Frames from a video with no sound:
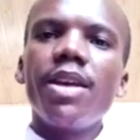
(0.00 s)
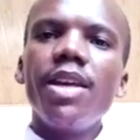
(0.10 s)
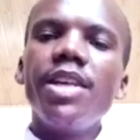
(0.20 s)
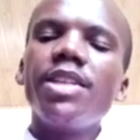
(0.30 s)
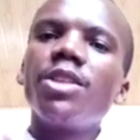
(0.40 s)

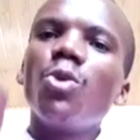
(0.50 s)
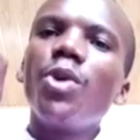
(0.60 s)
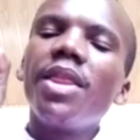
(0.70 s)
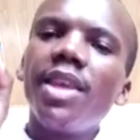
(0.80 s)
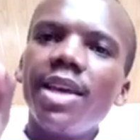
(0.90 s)
is
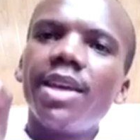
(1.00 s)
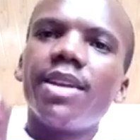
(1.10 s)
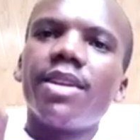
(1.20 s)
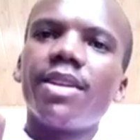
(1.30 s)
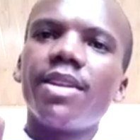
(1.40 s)
within
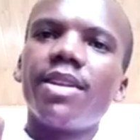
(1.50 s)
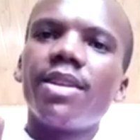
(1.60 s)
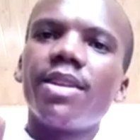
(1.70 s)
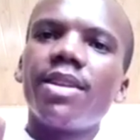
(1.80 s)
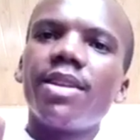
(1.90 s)

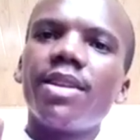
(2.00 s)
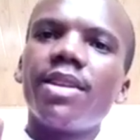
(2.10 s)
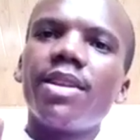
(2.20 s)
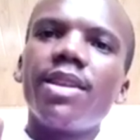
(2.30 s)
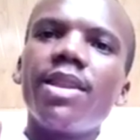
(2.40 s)

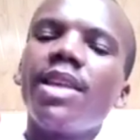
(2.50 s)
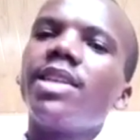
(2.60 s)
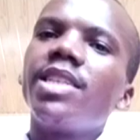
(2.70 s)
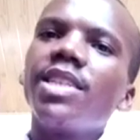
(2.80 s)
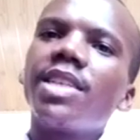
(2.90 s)
the
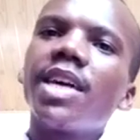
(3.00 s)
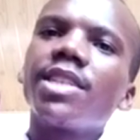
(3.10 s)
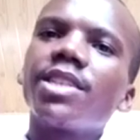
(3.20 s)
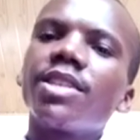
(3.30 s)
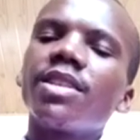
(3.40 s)

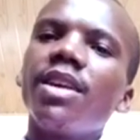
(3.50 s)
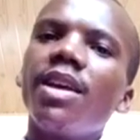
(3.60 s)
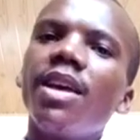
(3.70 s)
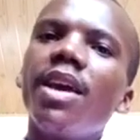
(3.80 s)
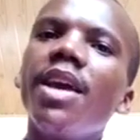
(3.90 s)
teacher's,
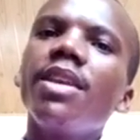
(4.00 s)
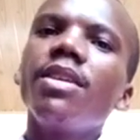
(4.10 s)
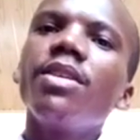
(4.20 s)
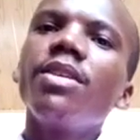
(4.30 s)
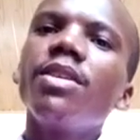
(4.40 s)

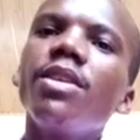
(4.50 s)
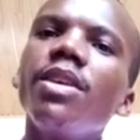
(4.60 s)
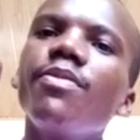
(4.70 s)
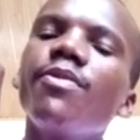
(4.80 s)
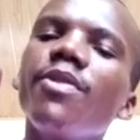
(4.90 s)

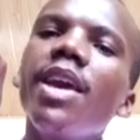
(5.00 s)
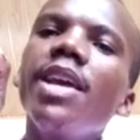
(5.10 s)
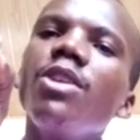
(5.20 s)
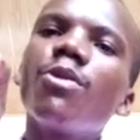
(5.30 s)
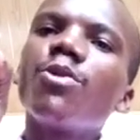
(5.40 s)
if
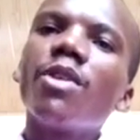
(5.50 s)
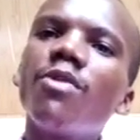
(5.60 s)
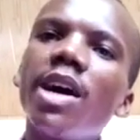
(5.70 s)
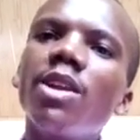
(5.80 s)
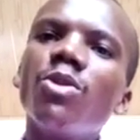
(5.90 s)
any of your
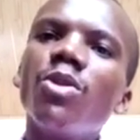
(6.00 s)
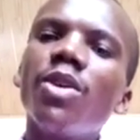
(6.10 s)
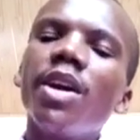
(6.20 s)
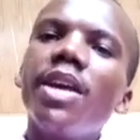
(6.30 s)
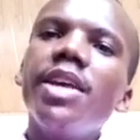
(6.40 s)
value
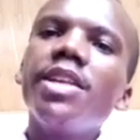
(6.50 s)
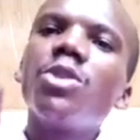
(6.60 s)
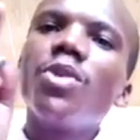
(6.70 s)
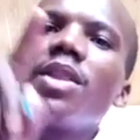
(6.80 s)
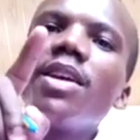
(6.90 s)
is
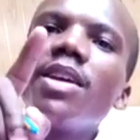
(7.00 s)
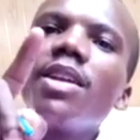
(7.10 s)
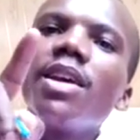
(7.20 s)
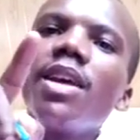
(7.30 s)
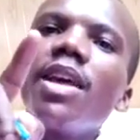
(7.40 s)
within
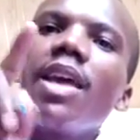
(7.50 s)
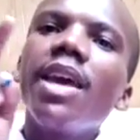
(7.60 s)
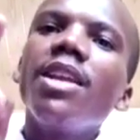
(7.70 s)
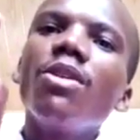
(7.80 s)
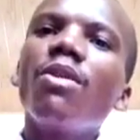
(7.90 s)

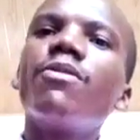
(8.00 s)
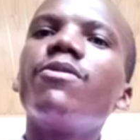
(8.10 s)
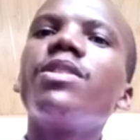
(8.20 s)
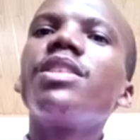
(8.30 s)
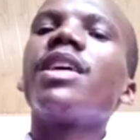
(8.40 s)
any
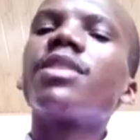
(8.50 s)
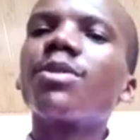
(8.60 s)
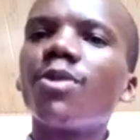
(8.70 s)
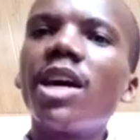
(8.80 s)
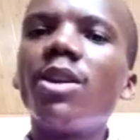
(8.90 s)
of teacher's
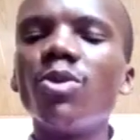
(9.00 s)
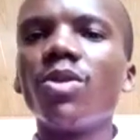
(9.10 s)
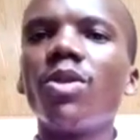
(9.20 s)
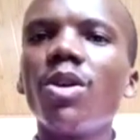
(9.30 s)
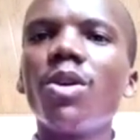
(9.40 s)
value
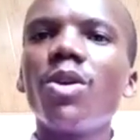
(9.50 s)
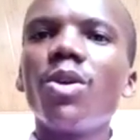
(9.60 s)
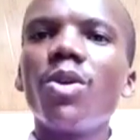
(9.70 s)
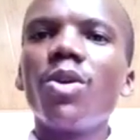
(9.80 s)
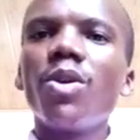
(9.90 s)

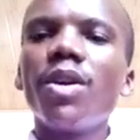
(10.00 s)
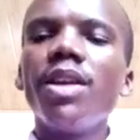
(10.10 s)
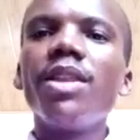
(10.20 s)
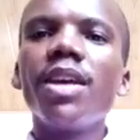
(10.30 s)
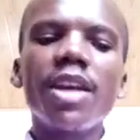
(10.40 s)

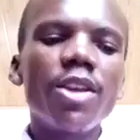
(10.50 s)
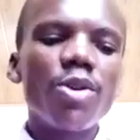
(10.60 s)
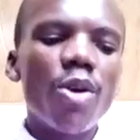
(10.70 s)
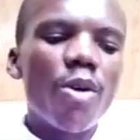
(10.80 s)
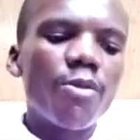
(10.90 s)
in the range
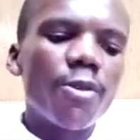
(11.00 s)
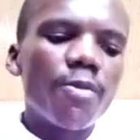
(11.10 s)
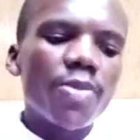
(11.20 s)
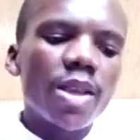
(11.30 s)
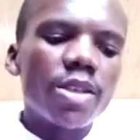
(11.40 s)
of
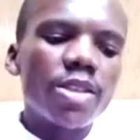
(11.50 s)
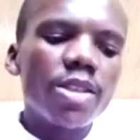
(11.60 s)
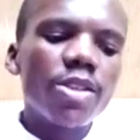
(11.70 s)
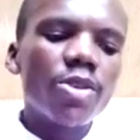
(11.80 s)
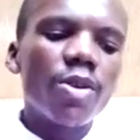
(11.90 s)

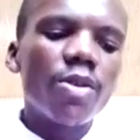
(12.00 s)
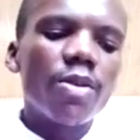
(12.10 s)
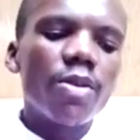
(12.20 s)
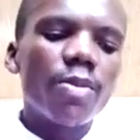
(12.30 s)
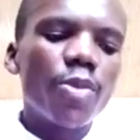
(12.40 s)
0
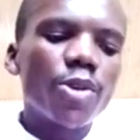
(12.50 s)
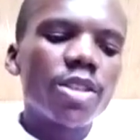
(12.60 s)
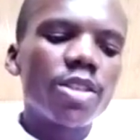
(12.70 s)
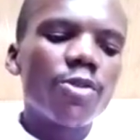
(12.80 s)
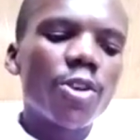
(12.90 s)

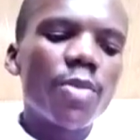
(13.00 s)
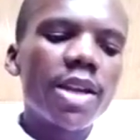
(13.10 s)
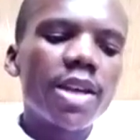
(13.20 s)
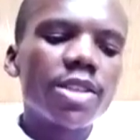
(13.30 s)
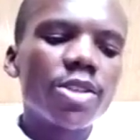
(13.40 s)
positive or
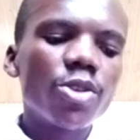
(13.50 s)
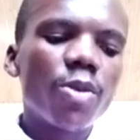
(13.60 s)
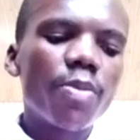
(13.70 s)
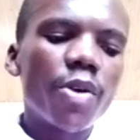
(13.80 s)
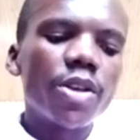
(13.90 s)
minus
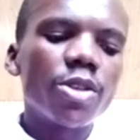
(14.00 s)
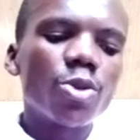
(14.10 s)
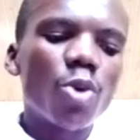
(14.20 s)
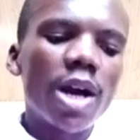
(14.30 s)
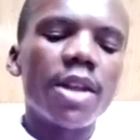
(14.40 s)

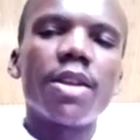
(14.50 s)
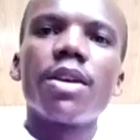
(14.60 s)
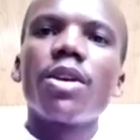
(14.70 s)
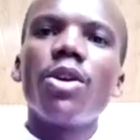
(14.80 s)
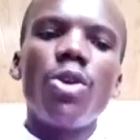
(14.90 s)
0.1,
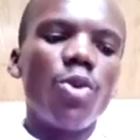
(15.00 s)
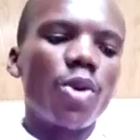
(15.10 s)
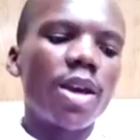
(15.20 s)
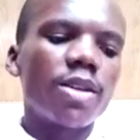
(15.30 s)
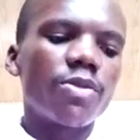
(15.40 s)
you
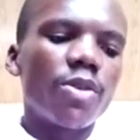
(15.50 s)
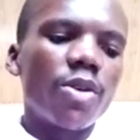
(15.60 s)
get